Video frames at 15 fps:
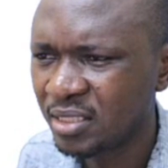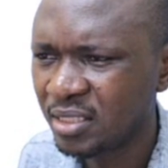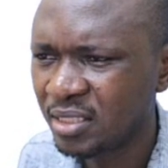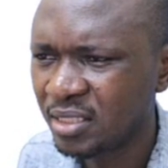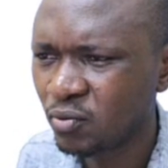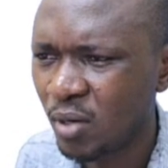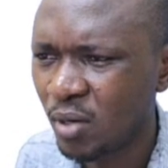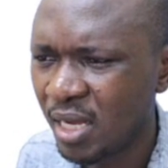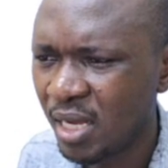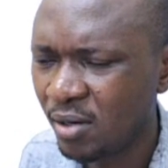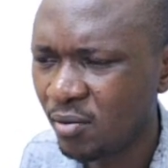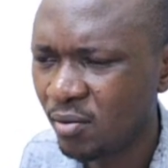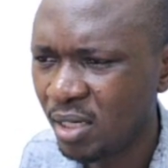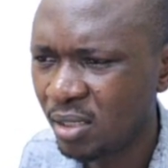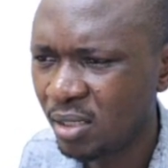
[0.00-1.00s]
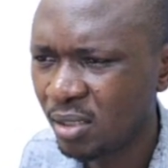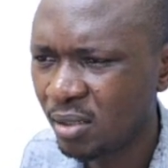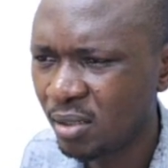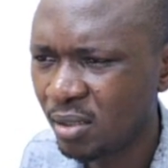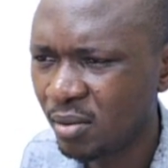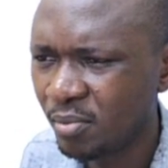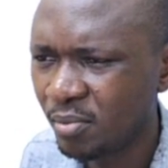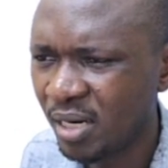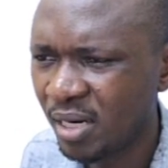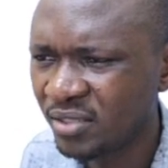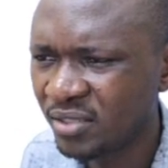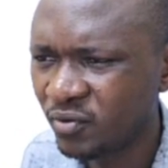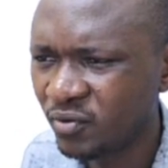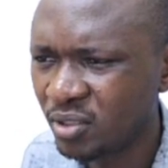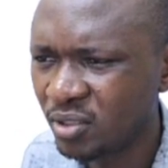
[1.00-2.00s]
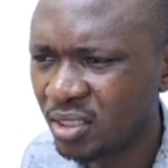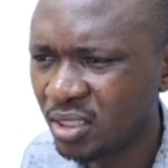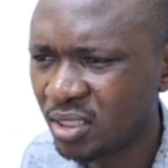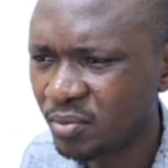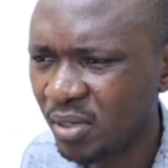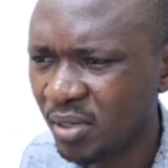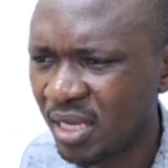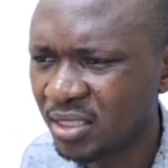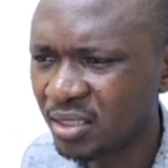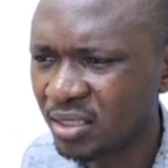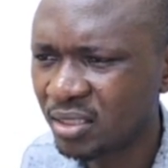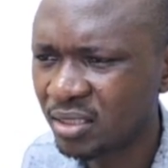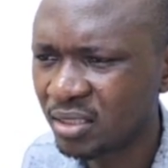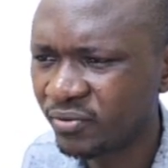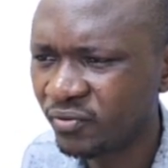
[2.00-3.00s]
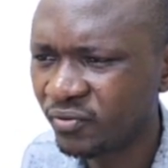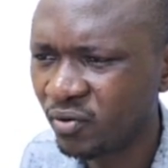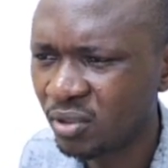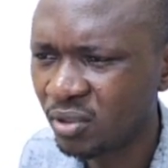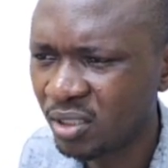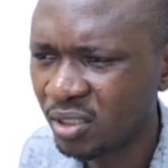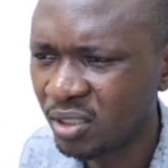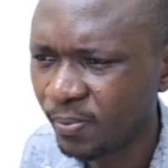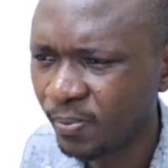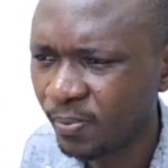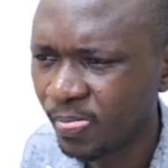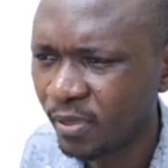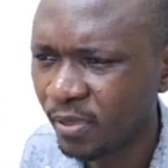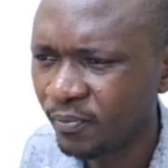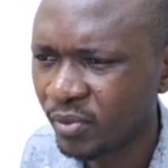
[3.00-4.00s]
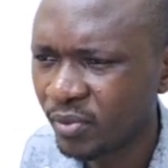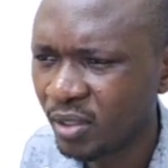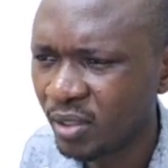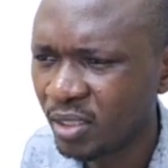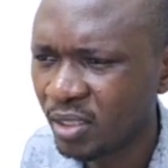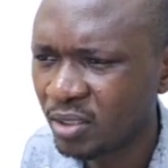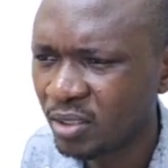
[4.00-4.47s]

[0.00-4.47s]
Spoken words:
is 100 plus 46 plus 40. This is